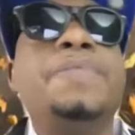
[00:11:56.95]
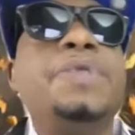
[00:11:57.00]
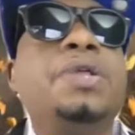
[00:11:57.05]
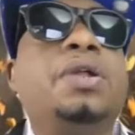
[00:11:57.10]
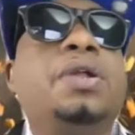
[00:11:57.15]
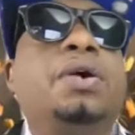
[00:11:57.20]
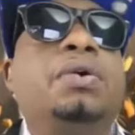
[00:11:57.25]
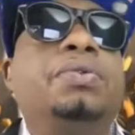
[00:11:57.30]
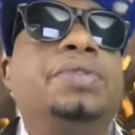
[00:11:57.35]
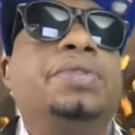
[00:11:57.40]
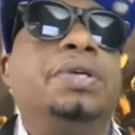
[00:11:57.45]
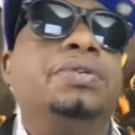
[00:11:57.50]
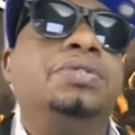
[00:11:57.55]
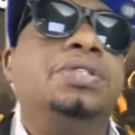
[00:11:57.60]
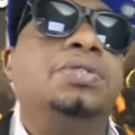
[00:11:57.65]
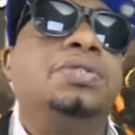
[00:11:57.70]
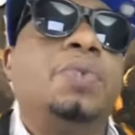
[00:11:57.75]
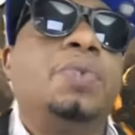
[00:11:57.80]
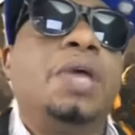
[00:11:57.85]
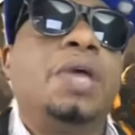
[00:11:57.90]
you know,
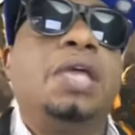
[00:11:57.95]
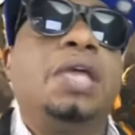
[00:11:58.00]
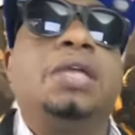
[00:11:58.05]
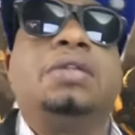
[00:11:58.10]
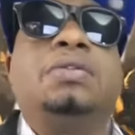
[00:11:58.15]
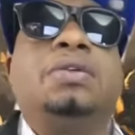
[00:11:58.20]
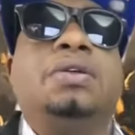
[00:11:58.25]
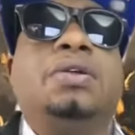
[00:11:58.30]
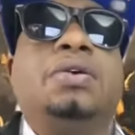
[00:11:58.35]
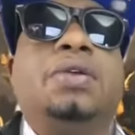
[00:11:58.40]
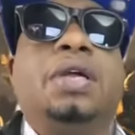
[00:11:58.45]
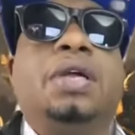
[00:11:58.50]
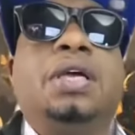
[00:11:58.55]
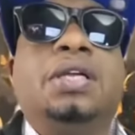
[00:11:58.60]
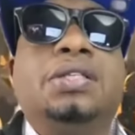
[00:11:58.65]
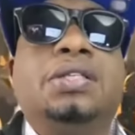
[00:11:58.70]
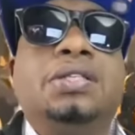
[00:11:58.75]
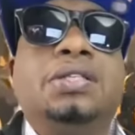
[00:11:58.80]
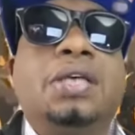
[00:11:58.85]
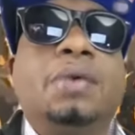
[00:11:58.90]
they'll just wait. You know,
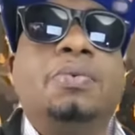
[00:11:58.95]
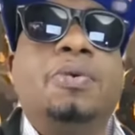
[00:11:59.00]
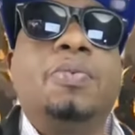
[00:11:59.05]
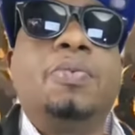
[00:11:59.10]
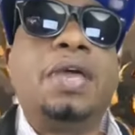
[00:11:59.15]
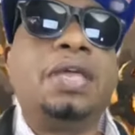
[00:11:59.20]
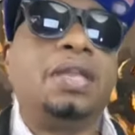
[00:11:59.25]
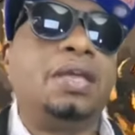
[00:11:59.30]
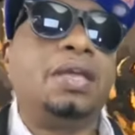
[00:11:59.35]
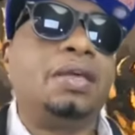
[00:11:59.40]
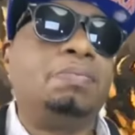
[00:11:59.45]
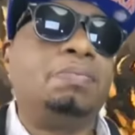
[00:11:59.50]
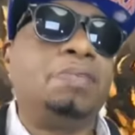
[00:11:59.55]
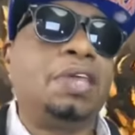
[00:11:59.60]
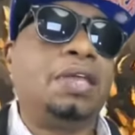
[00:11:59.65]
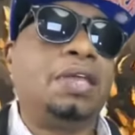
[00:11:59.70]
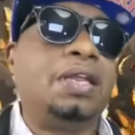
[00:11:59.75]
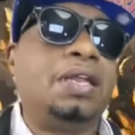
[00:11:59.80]
they're content with waiting and